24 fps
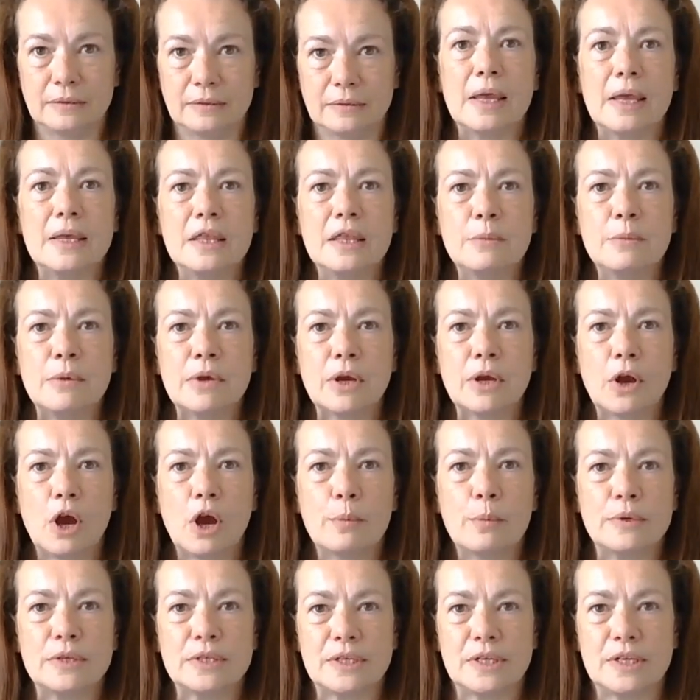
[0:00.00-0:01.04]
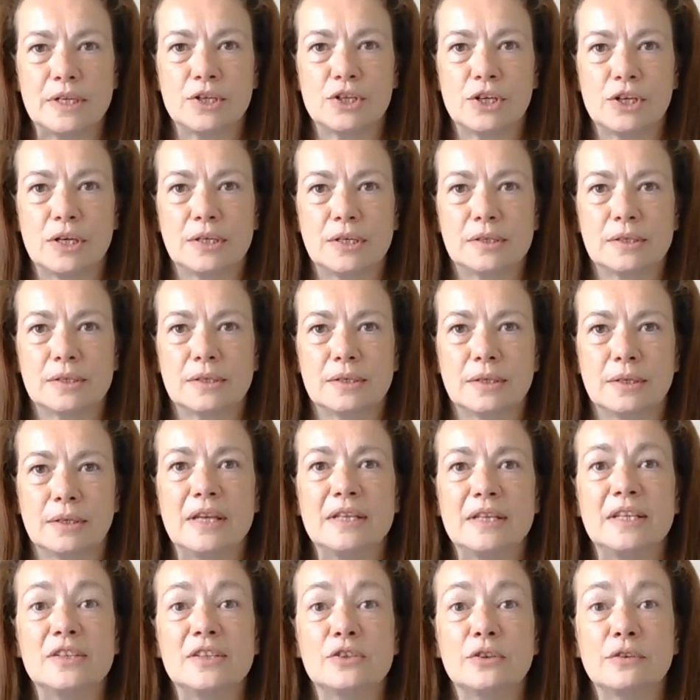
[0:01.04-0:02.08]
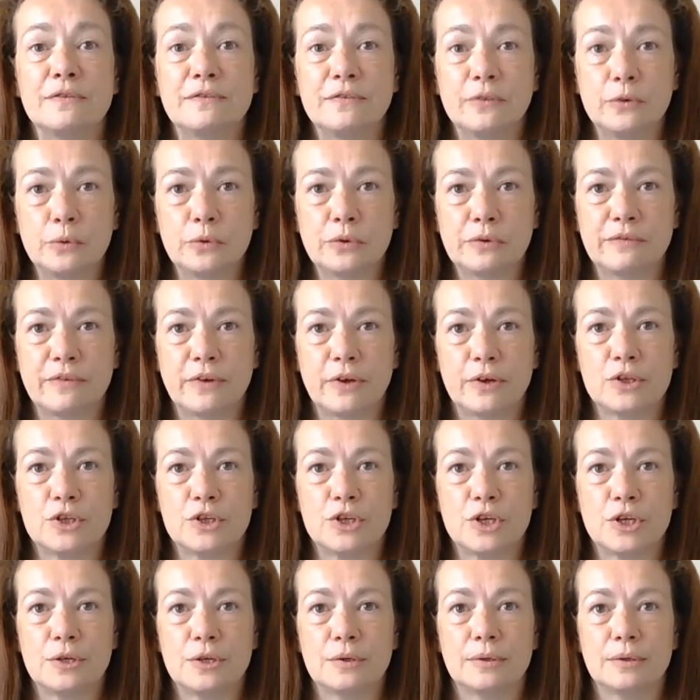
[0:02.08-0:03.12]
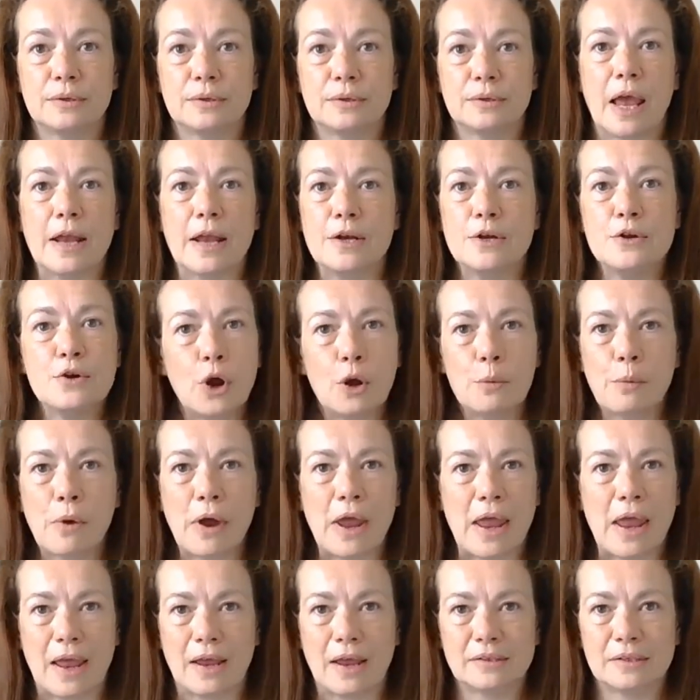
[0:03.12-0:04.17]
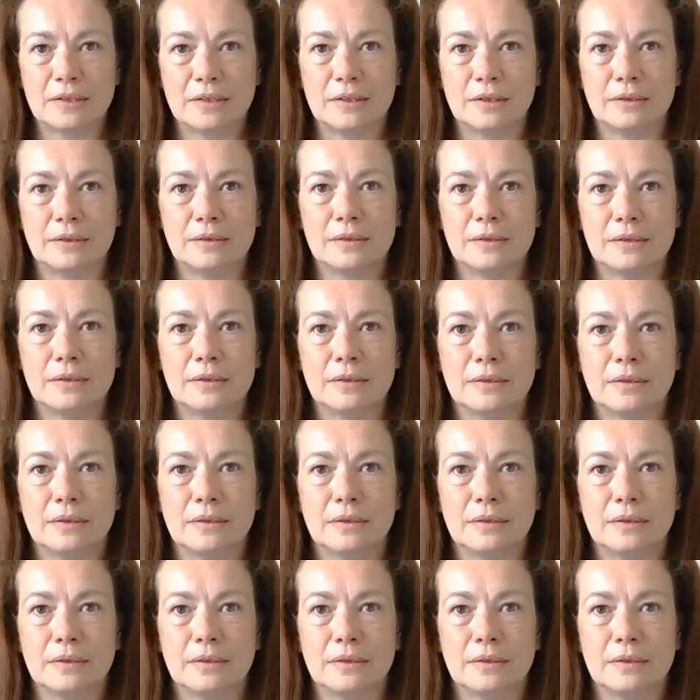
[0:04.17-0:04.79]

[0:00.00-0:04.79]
In the Merkaba teachings, it is the fourth virtue, and not by accident.